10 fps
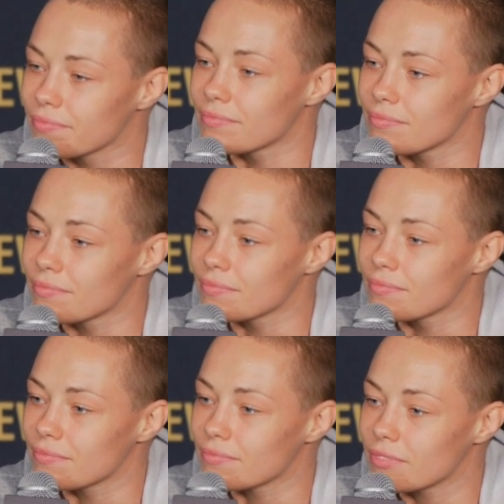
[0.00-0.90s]
for
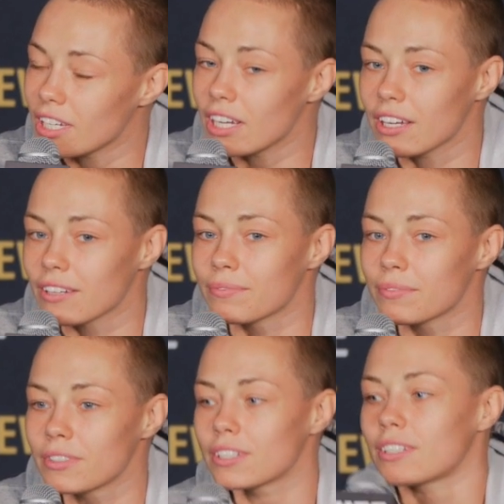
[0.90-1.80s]
you doing yeah. that, or
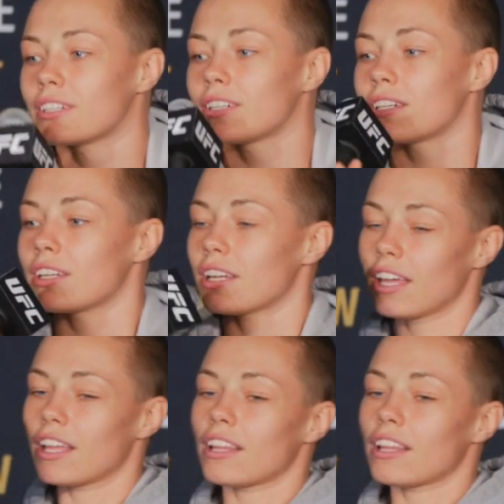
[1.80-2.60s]
was it to, to help other people?